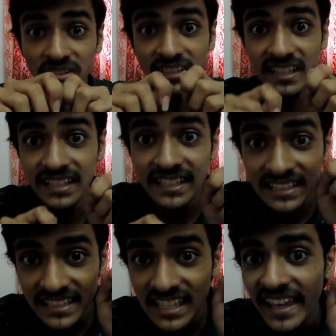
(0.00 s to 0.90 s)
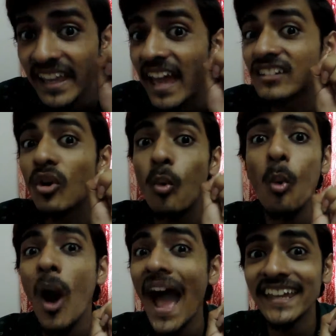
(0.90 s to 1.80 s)
you sneakily and
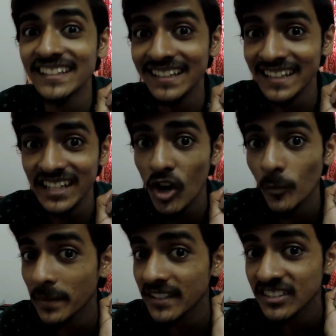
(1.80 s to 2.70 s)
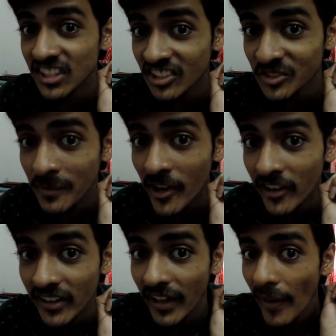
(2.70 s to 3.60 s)
quietly open the Snickers
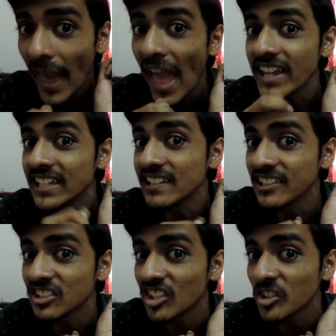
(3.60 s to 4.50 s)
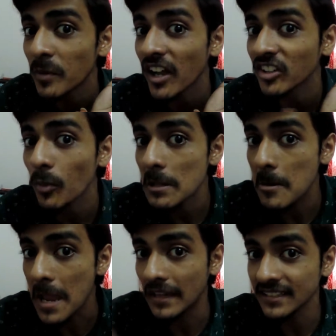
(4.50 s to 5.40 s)
bar and eat the Snickers bars
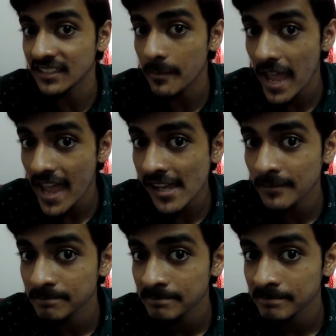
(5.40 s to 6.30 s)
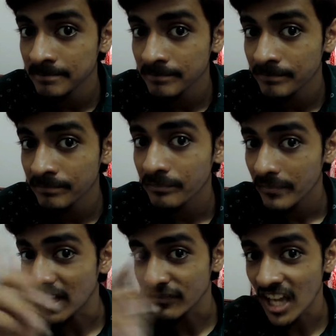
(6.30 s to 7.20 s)
while your head is in the bag.
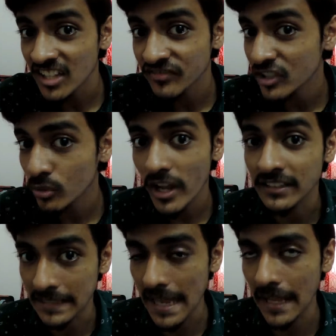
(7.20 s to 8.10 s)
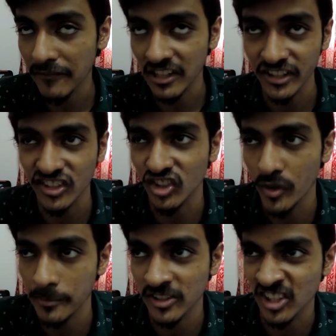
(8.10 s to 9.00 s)
If you haven't visualized that, well, here's
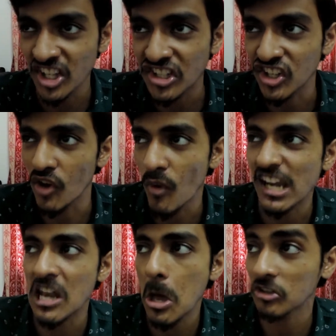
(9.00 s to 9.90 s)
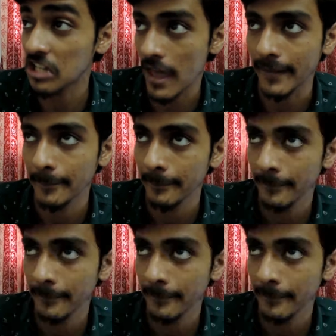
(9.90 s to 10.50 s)
a representation of what it looks like.